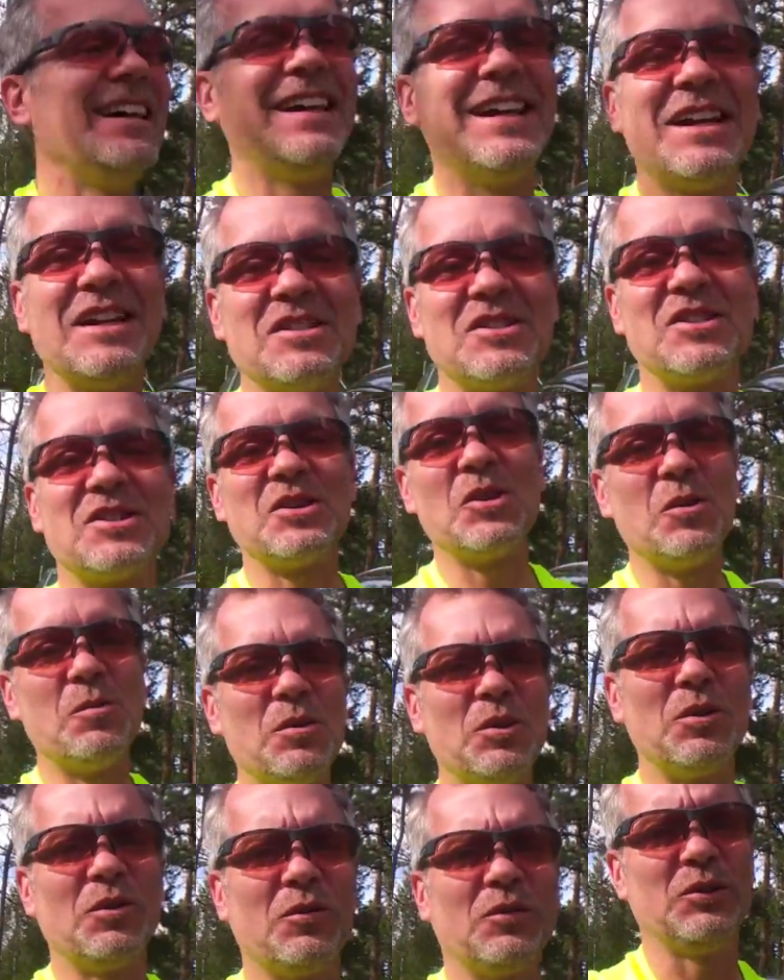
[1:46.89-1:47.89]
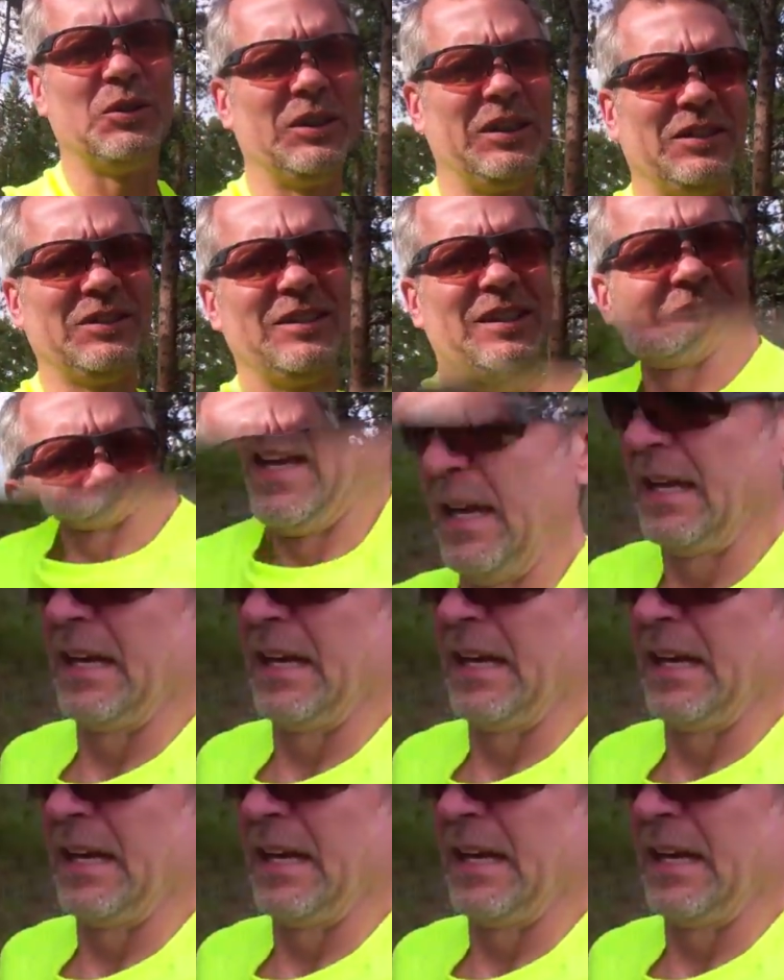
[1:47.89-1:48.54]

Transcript: It is so beautiful here today.